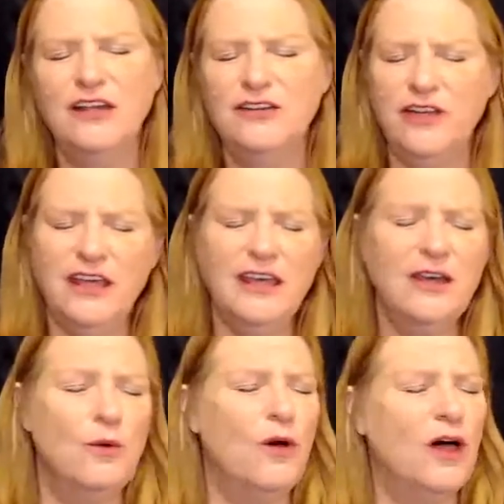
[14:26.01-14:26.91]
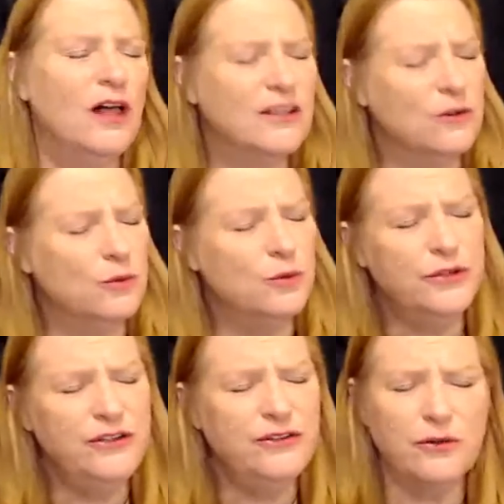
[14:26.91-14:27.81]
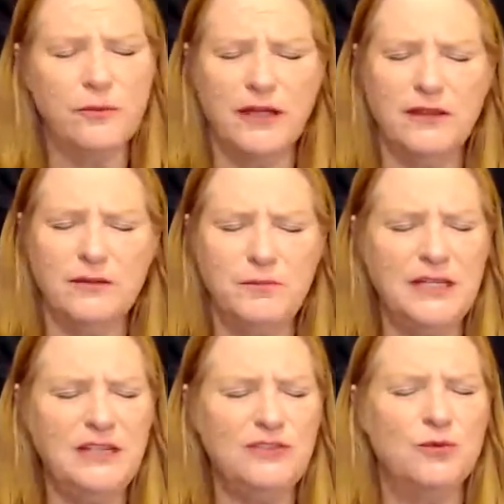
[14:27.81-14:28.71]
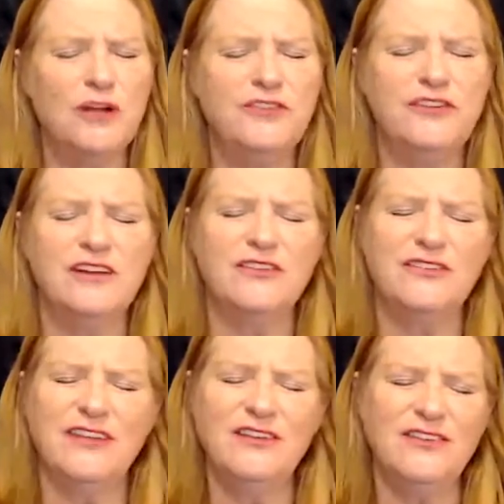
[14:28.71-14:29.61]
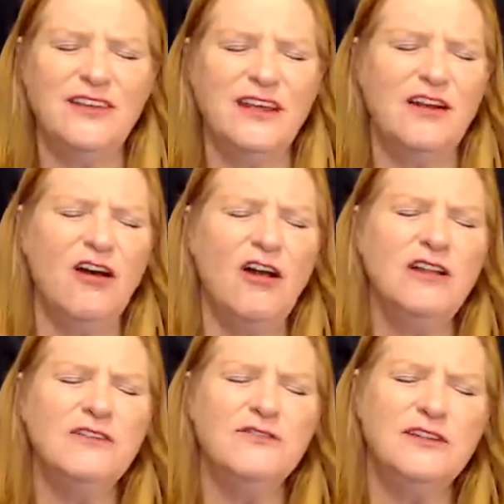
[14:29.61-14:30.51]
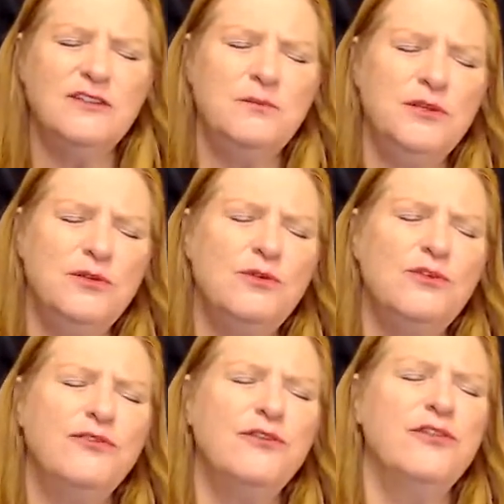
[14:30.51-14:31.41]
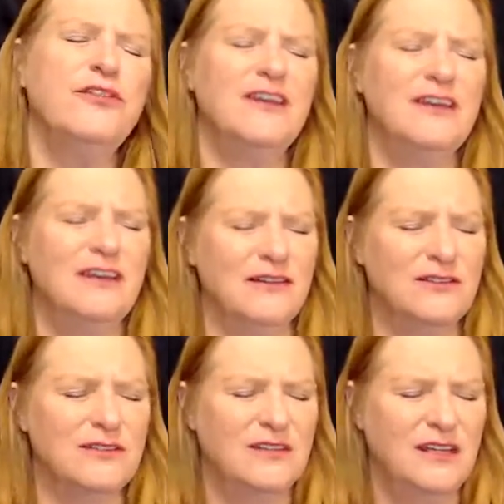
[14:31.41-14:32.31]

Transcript: taking a walk in the woods or by the beach watching a sunset all of these beautiful things